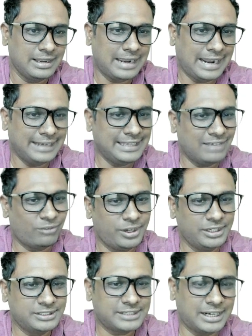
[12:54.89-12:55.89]
and they have
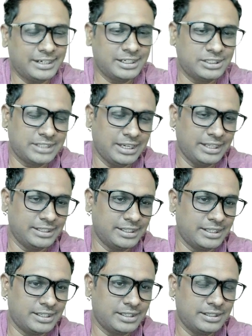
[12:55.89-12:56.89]
already started selling
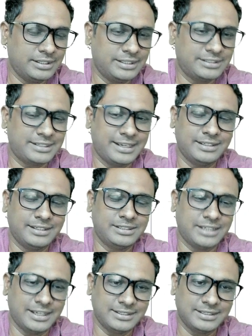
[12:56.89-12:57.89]
the
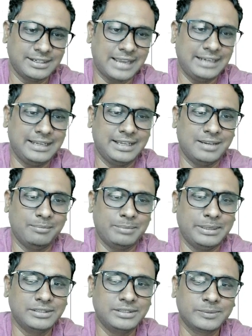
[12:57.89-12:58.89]
shares in IT
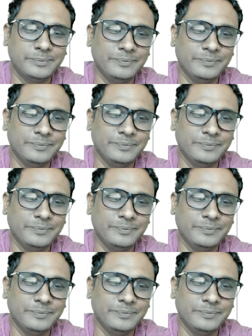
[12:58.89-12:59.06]
companies.